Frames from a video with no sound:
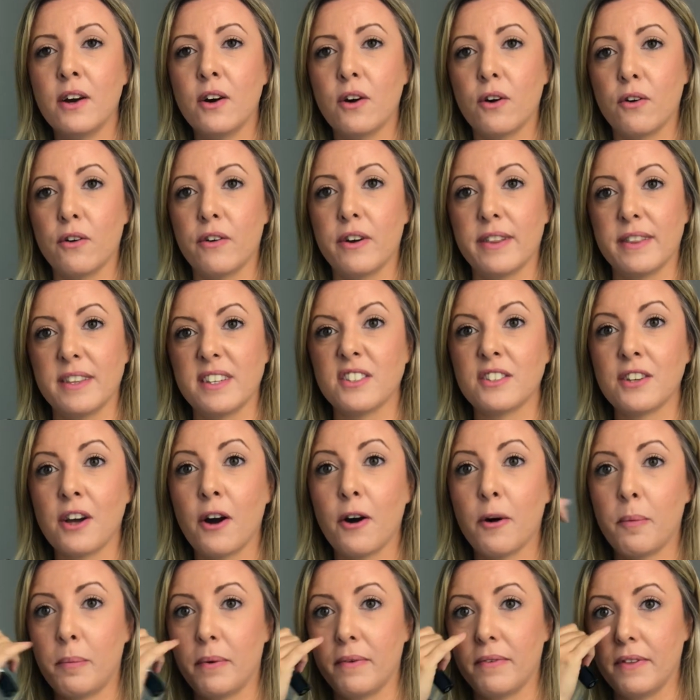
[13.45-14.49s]
or at the
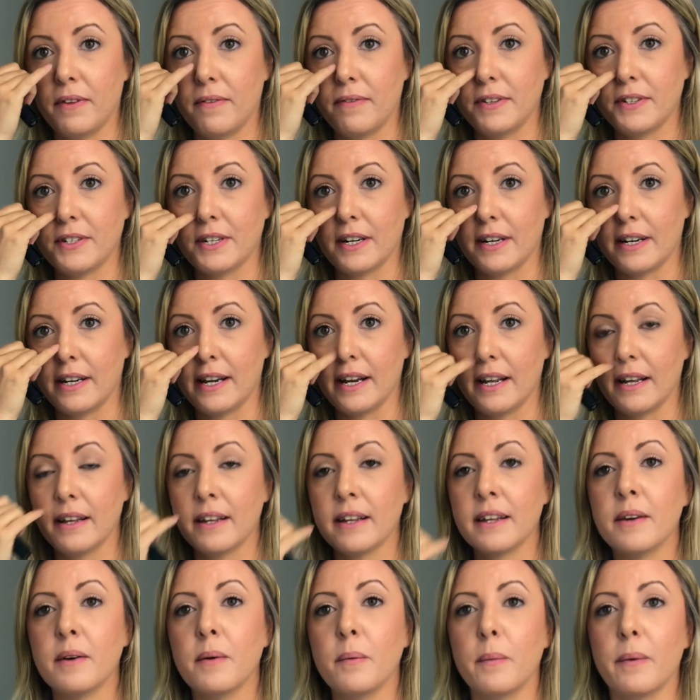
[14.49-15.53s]
top of the vagina
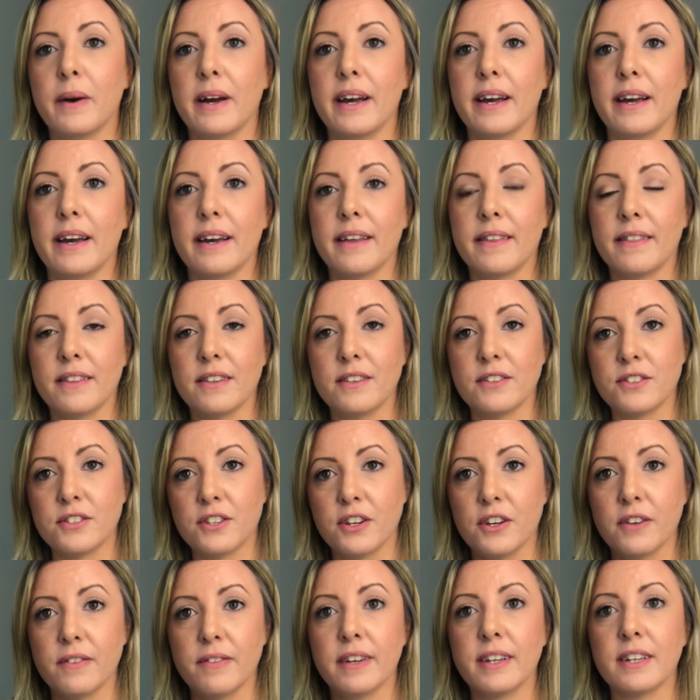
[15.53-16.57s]
where the
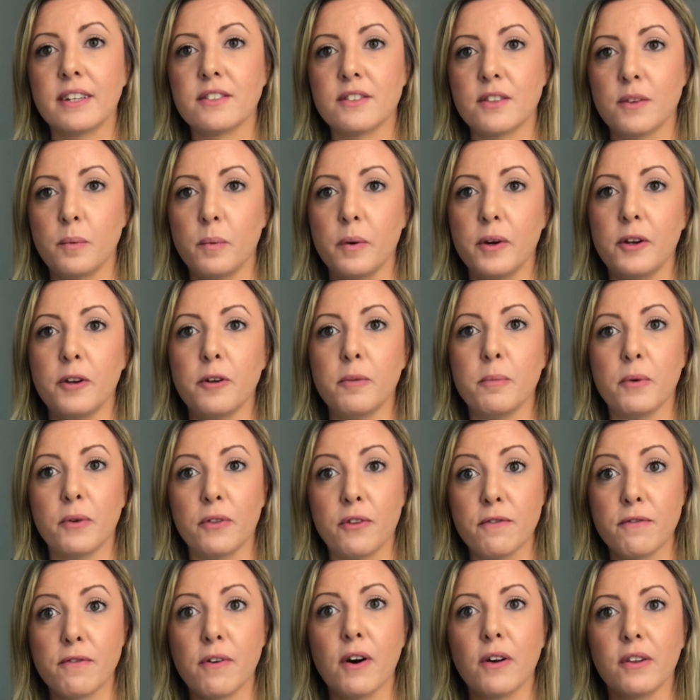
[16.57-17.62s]
cervix, the womb, or the
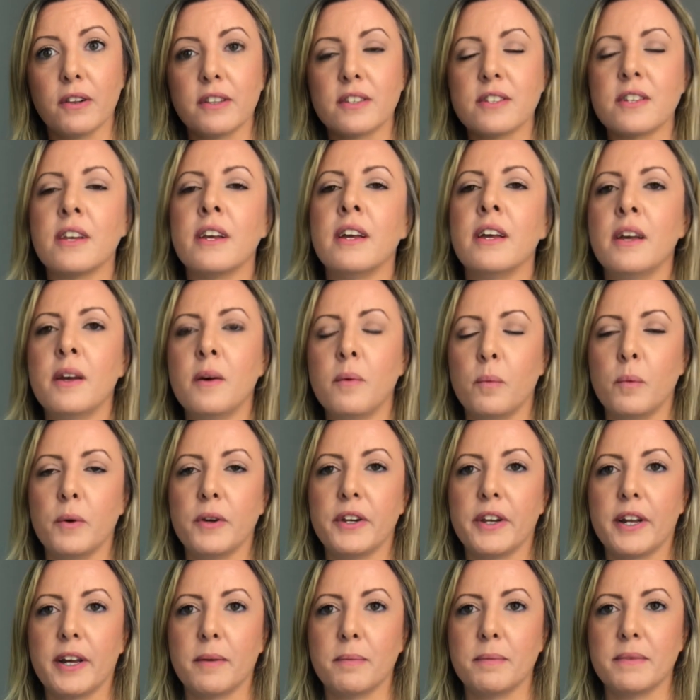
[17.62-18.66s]
vault would
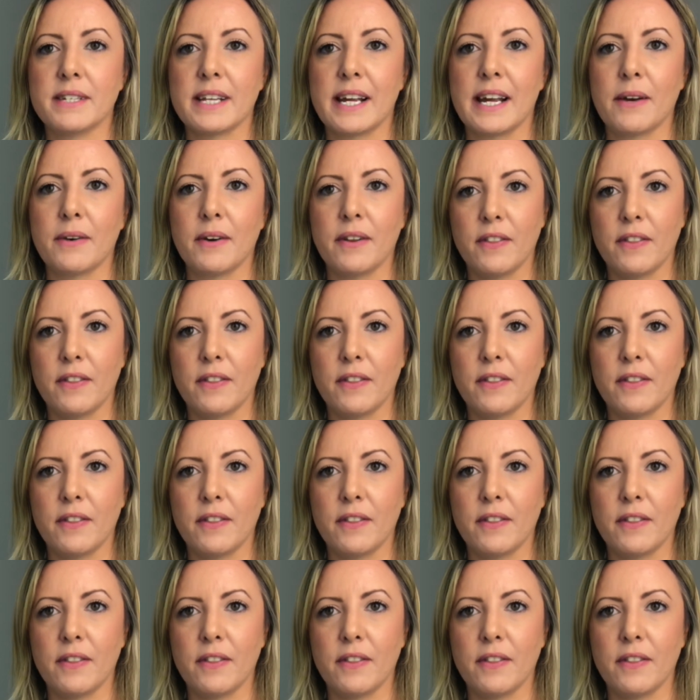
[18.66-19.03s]
come down.